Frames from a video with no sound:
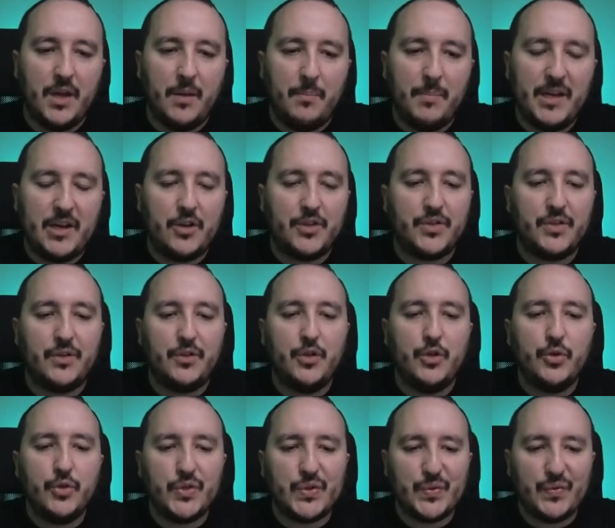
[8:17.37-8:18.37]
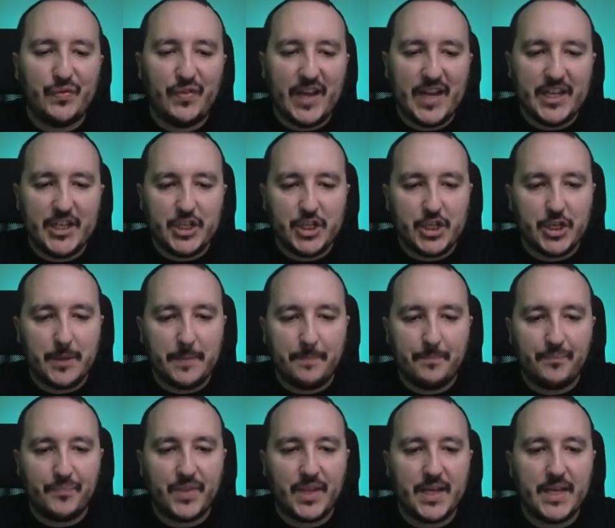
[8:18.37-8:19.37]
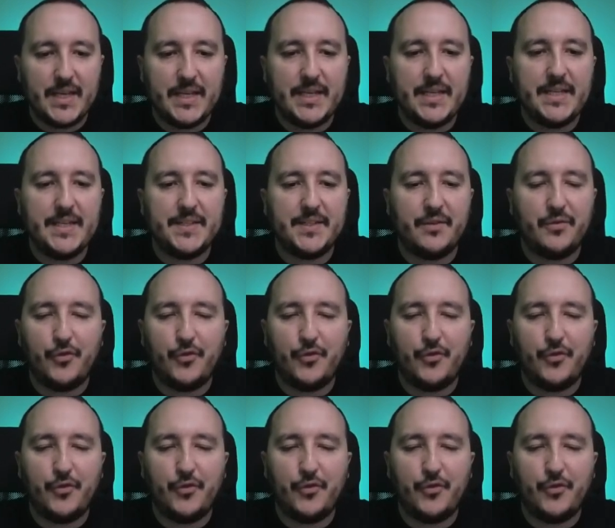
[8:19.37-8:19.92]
Because use fetch is